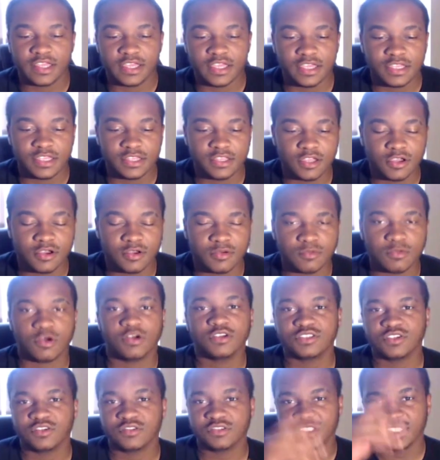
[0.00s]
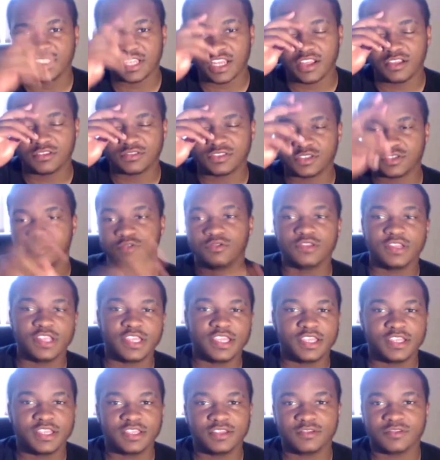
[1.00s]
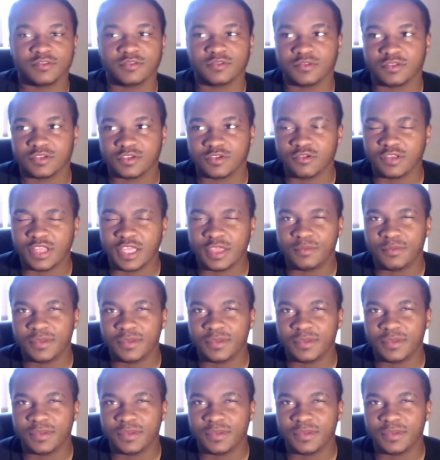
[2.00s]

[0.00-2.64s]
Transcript: And also shout out to Kool-Aid